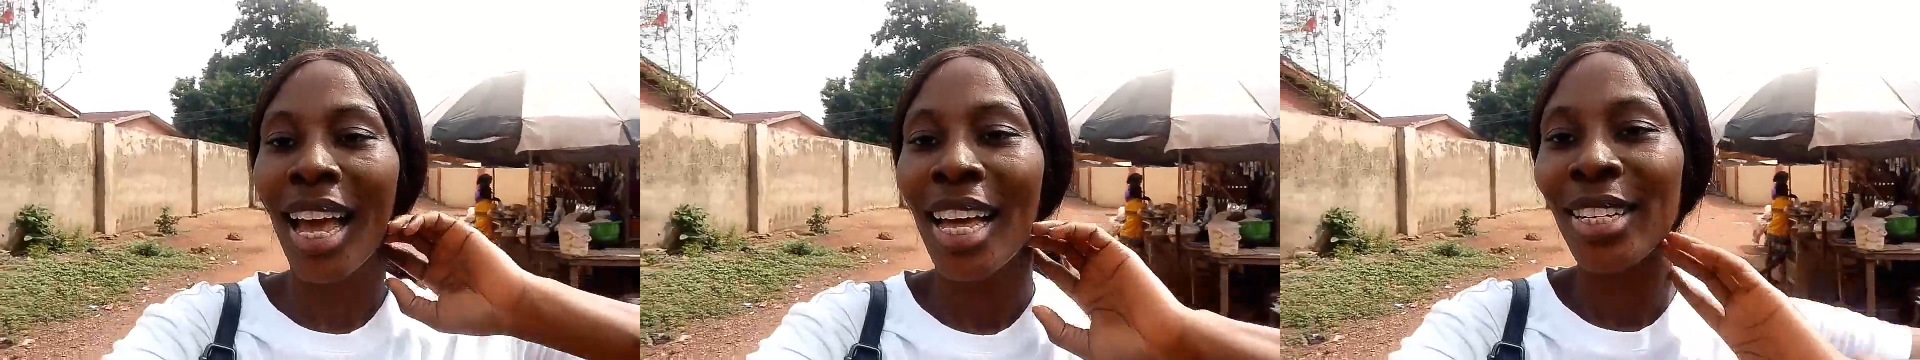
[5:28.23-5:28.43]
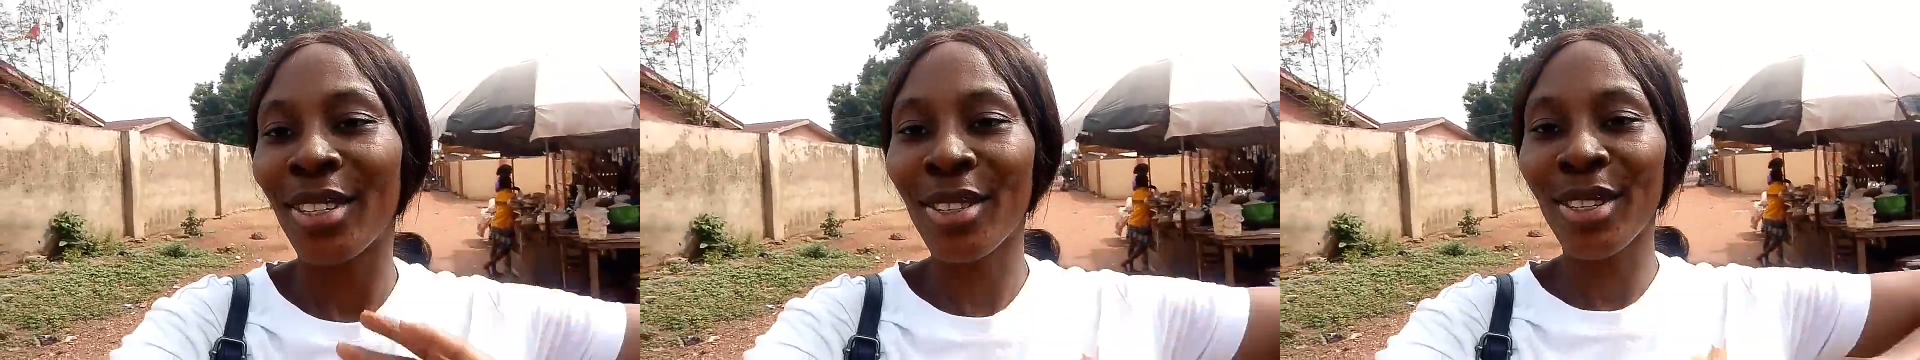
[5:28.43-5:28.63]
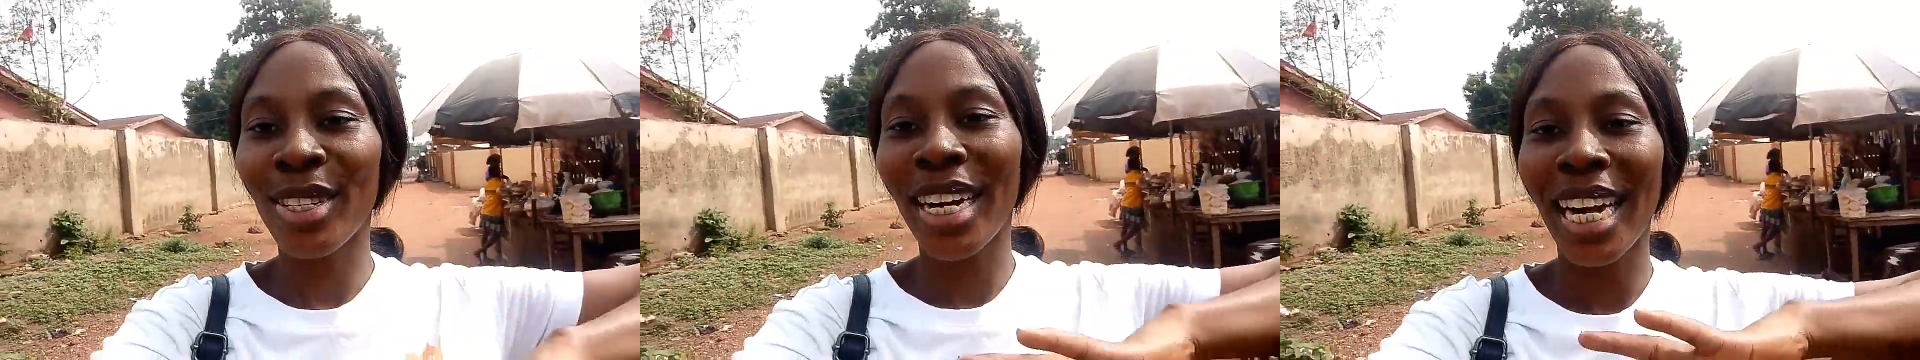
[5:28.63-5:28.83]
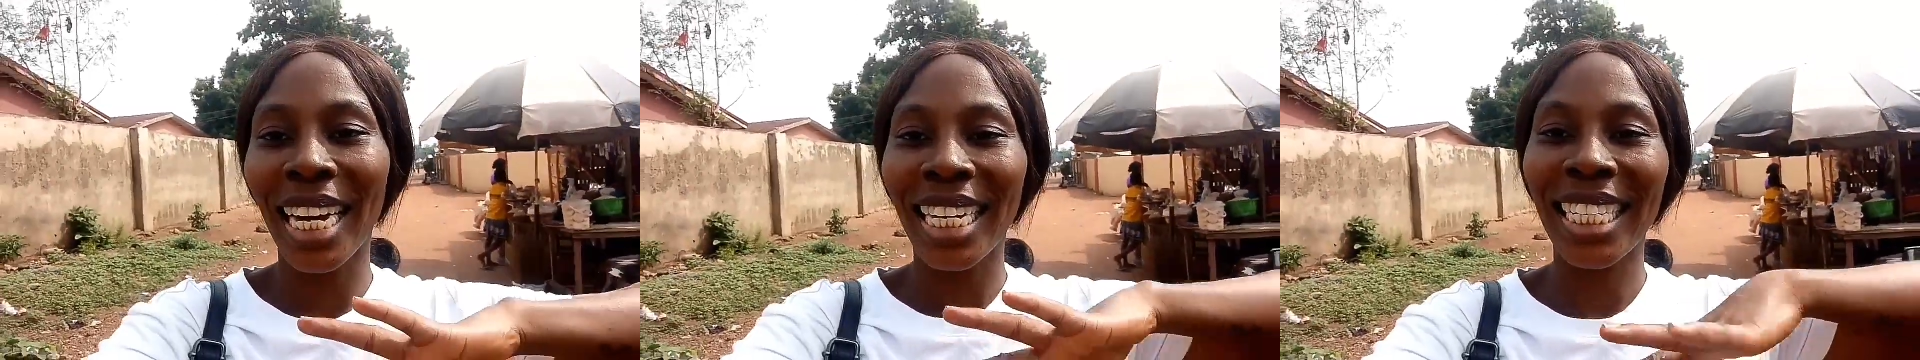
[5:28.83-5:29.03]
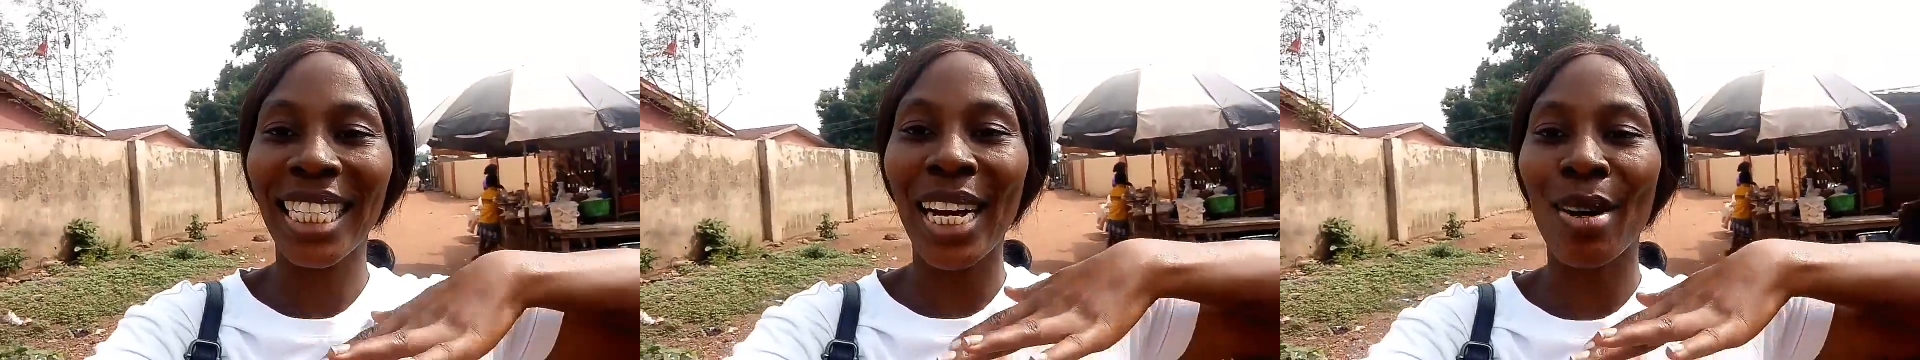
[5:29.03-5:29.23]
So you
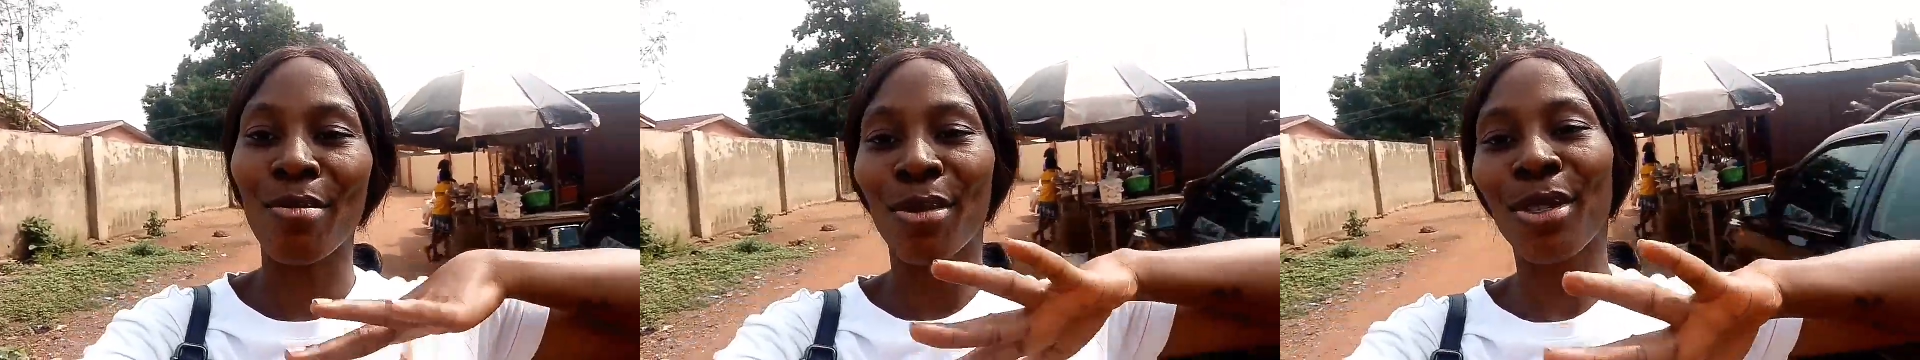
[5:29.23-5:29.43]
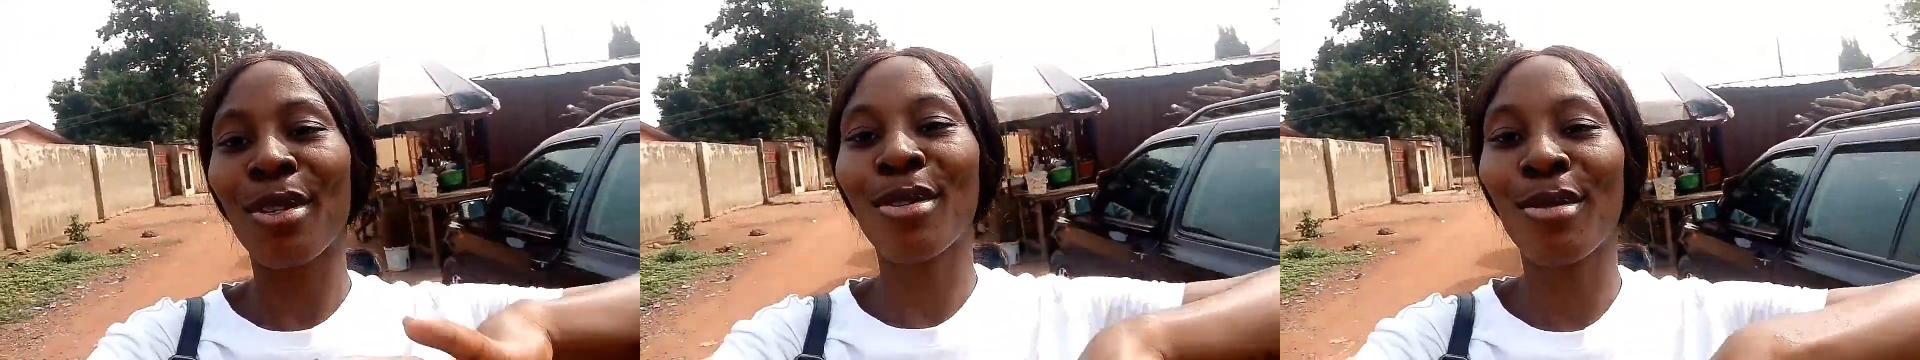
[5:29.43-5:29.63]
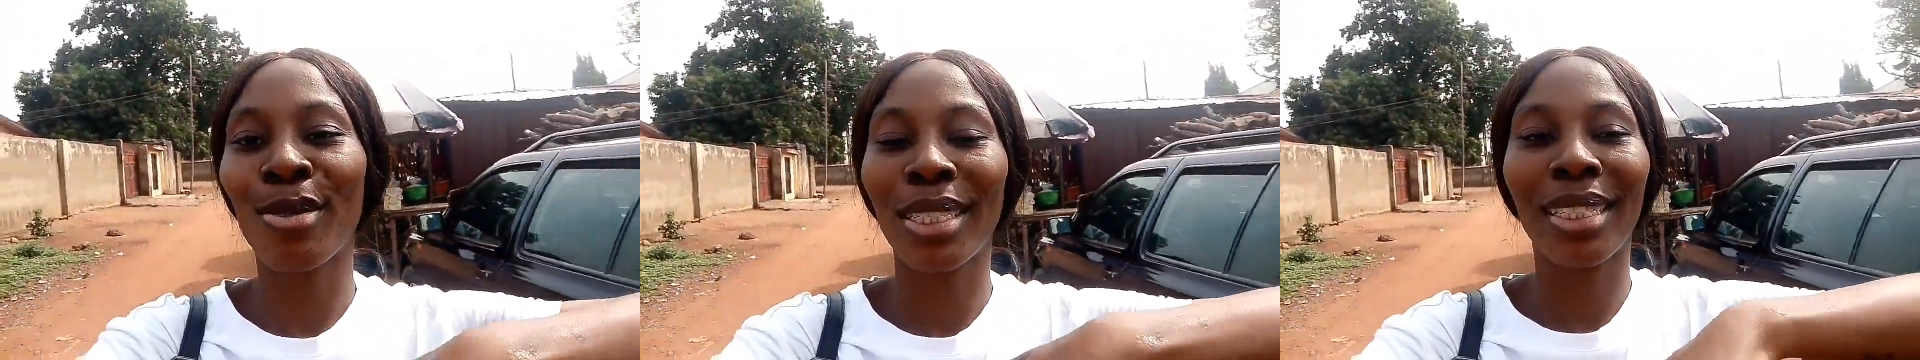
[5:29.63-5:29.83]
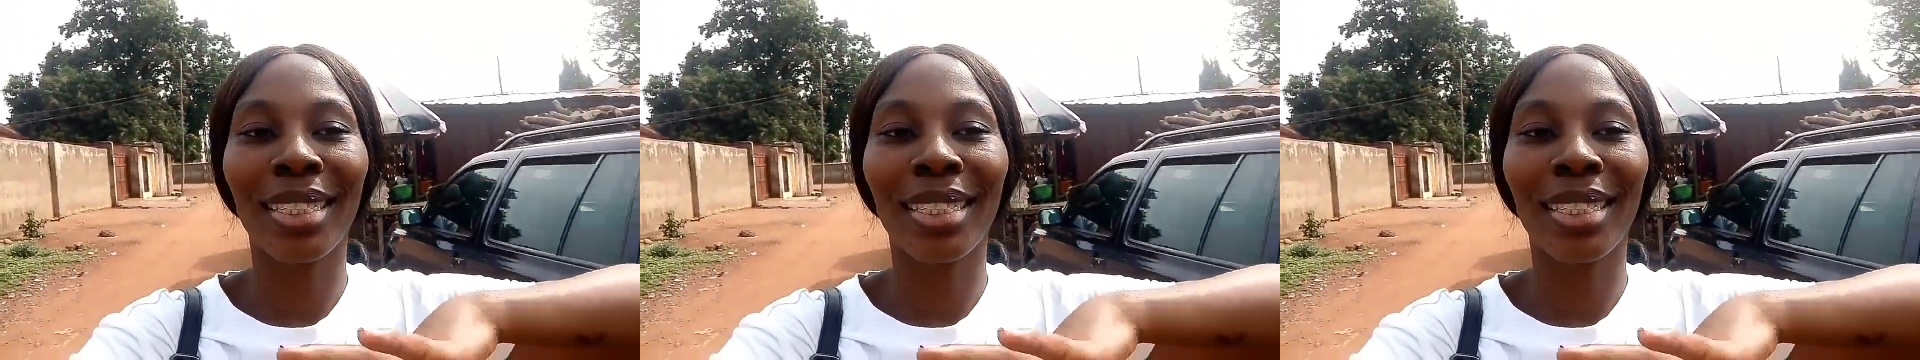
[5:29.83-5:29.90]
guys, I'm done with